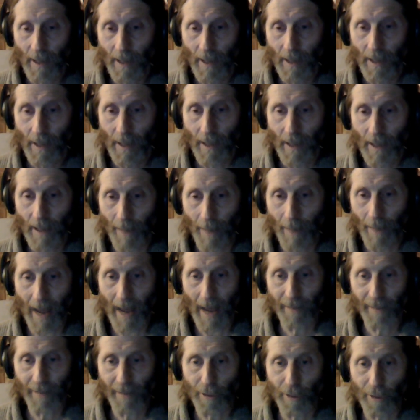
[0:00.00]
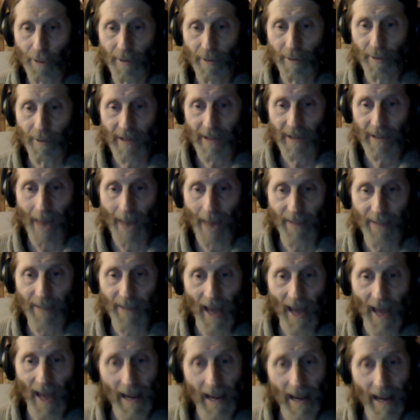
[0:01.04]
It may have to do with the time of
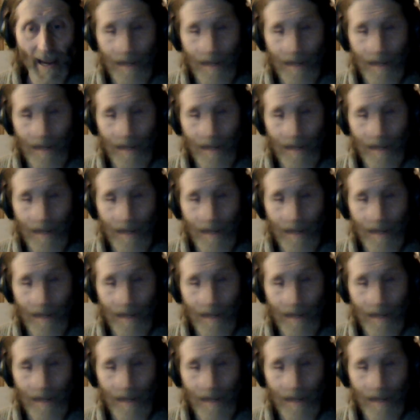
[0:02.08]
day.